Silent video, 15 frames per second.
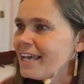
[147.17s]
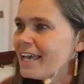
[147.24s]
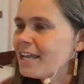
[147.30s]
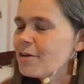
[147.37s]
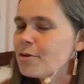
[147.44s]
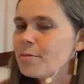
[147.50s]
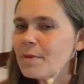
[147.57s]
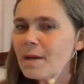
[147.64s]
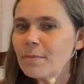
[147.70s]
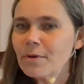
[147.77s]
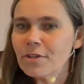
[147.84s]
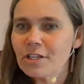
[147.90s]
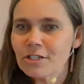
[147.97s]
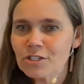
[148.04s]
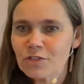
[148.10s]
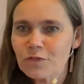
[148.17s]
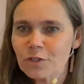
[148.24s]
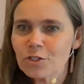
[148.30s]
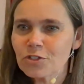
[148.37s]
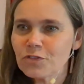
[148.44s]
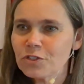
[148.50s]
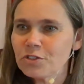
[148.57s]
And I remember those
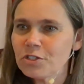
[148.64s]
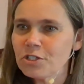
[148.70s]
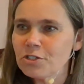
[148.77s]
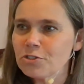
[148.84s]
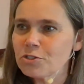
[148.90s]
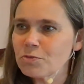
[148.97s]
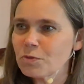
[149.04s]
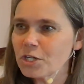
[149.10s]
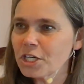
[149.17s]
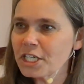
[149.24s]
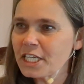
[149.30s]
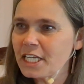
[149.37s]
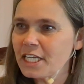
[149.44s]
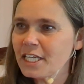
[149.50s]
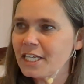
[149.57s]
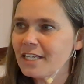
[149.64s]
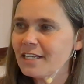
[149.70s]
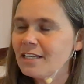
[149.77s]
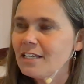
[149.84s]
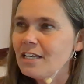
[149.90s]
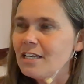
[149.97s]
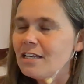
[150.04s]
first few years working,